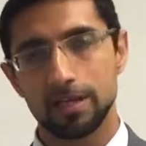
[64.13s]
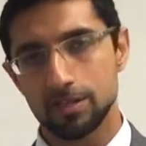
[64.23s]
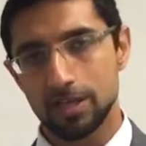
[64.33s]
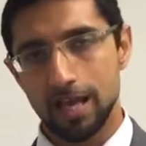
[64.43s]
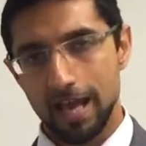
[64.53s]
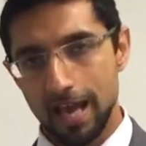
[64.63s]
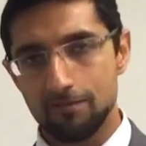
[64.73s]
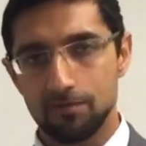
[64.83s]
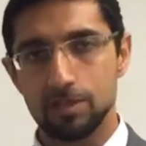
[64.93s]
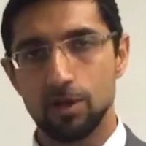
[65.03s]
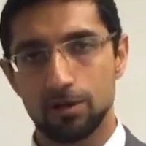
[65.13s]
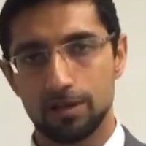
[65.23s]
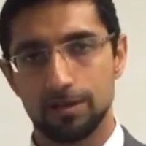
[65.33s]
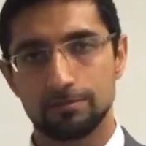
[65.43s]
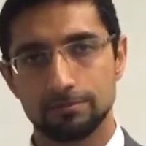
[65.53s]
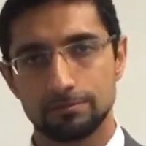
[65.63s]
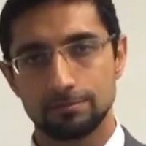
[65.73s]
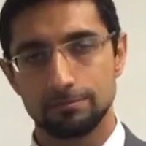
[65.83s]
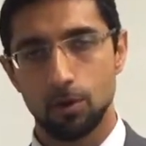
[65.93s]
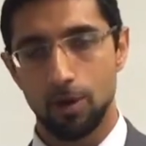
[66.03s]
because every dollar
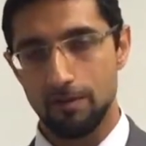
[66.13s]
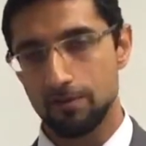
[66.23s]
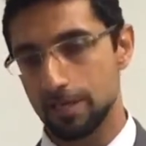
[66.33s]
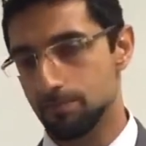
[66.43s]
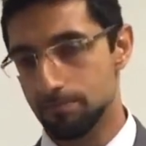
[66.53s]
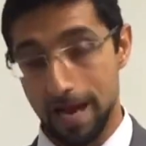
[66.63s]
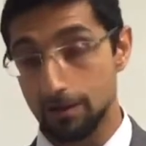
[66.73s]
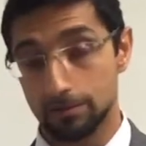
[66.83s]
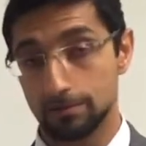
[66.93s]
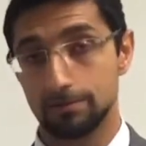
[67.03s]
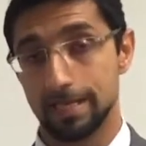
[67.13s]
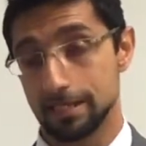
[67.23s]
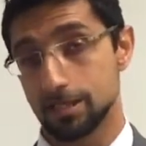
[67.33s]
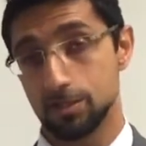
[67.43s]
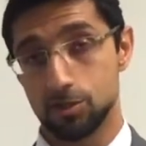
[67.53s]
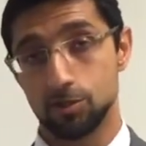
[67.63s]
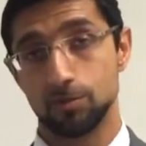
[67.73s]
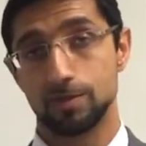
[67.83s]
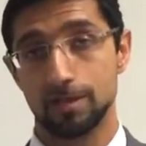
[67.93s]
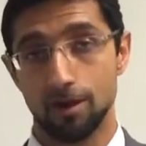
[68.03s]
or every barrel that's
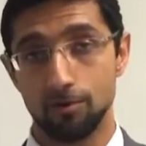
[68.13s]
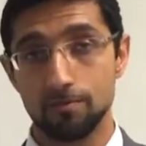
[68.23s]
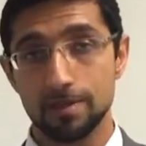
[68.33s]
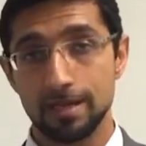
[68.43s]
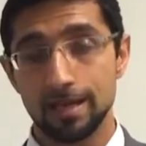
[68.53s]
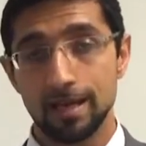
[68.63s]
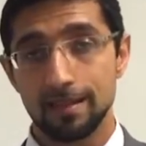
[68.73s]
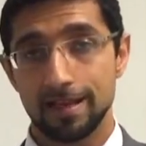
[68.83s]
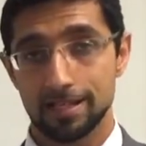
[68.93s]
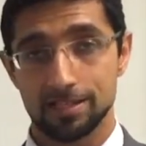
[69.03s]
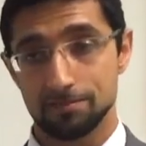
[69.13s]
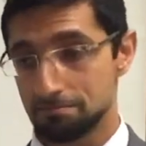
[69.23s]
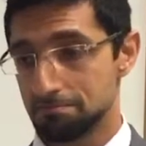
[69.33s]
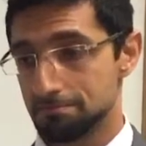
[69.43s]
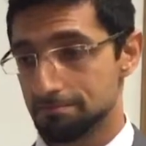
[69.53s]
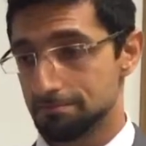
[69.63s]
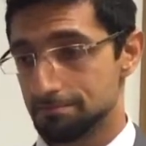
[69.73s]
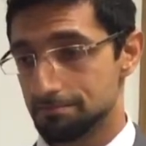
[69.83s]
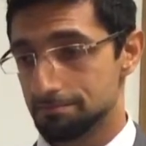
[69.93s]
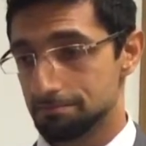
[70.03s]
consumed at home, that's
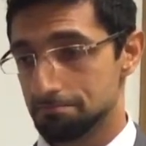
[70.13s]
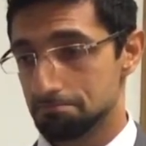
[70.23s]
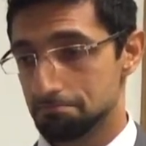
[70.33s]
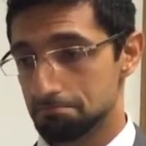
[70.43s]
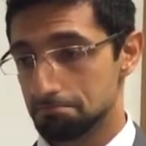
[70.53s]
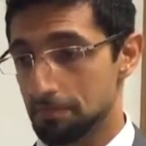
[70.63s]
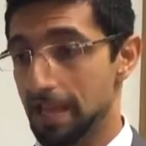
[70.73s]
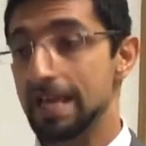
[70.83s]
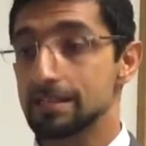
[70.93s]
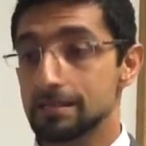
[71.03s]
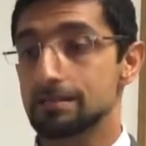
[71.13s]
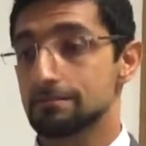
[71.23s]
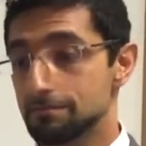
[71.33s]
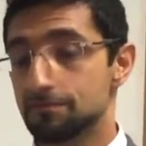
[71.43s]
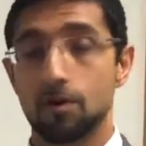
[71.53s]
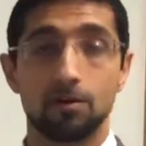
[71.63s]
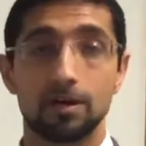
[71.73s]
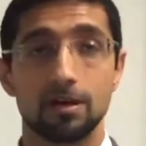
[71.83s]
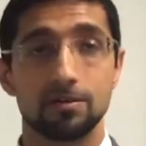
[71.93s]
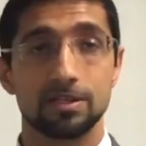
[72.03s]
less
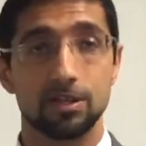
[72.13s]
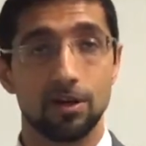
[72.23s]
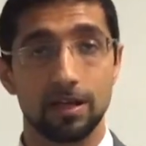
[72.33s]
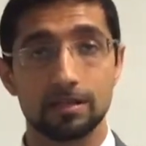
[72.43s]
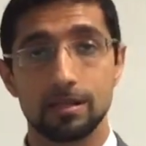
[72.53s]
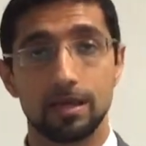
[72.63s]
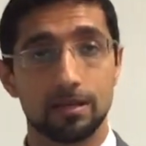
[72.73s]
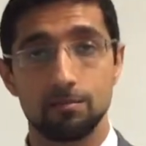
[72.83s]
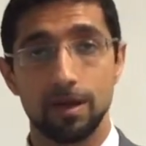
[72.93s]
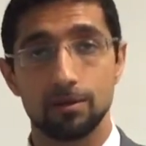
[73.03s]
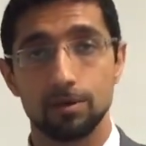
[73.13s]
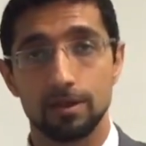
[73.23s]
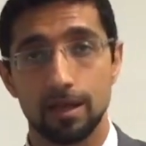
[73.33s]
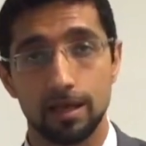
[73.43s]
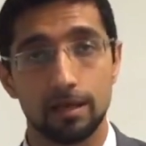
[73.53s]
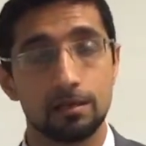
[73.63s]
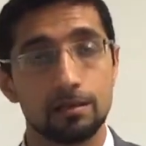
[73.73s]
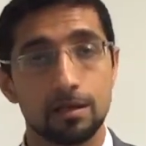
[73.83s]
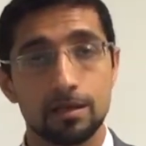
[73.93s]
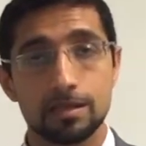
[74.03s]
foreign currency earnings they can make when they
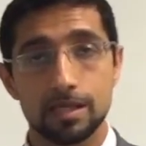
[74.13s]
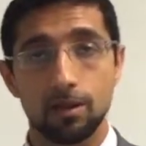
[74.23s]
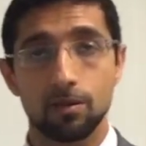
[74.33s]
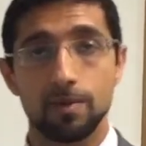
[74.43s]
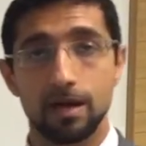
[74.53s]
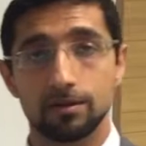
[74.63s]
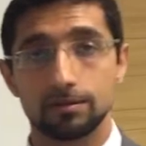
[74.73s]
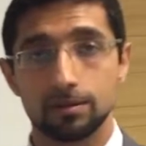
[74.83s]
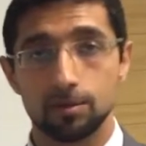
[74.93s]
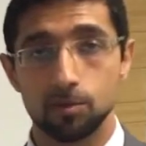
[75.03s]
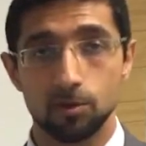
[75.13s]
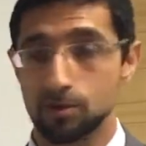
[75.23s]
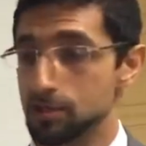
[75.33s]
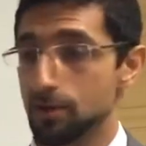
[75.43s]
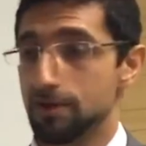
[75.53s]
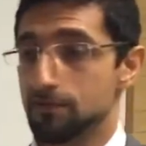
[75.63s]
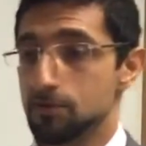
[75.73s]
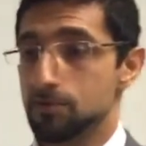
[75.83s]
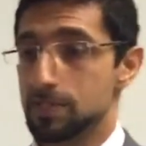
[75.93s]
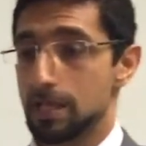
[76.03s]
sell the barrel abroad. So
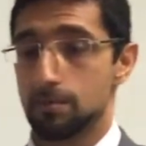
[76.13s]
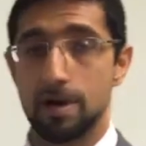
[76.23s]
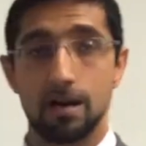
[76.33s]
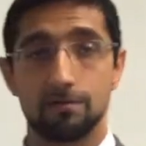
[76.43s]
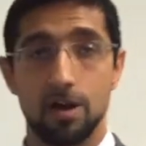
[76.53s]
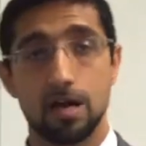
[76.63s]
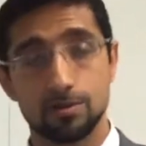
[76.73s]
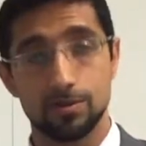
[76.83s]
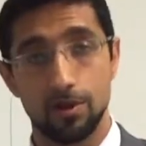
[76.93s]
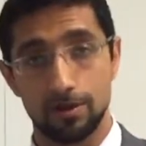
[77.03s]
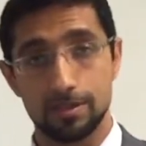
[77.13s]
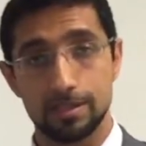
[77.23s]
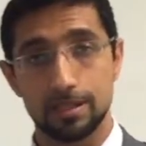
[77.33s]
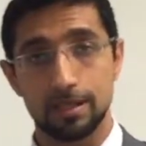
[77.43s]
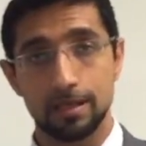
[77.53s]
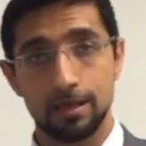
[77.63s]
if you sell a barrel for $100